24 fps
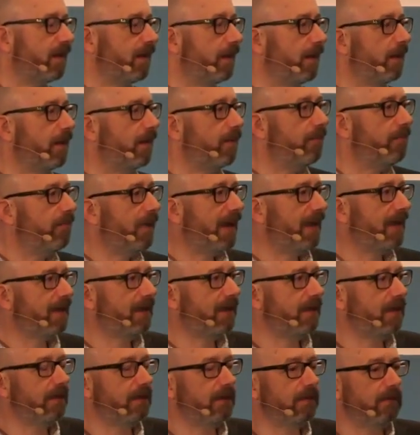uh, back
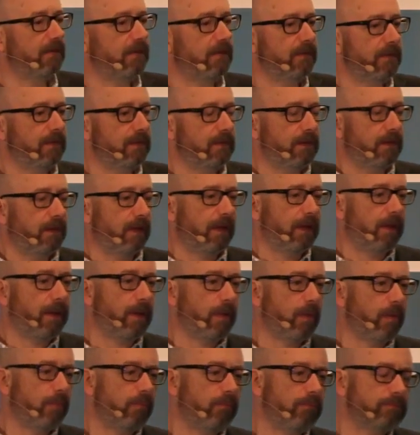in
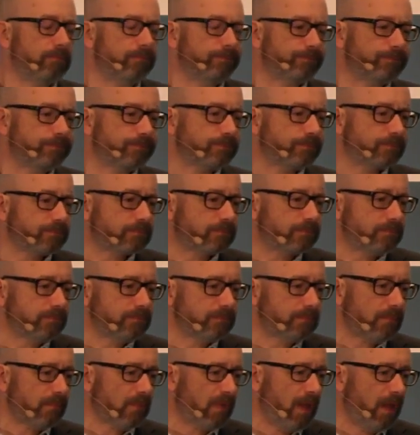um,
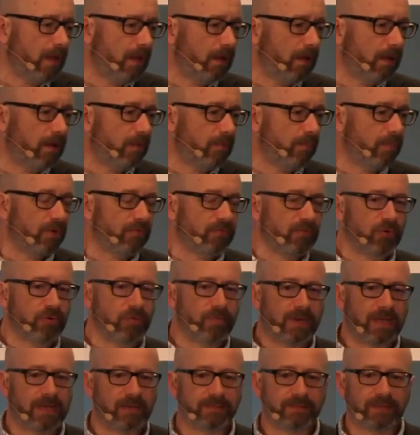my Royal
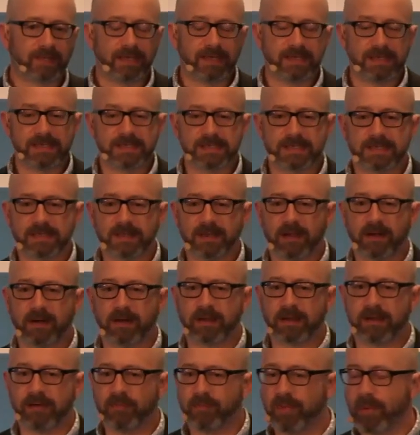Mail days. I
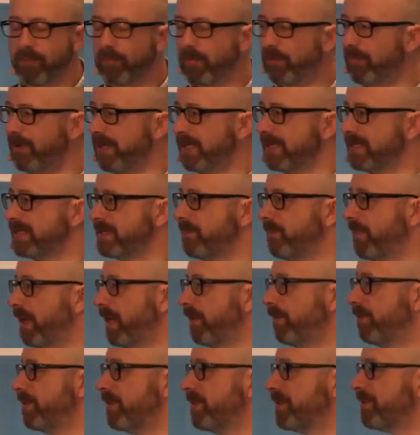can remember reading some
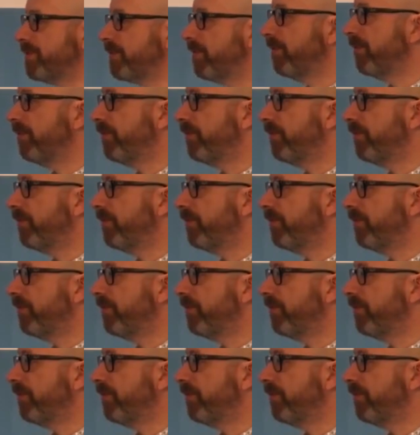papers from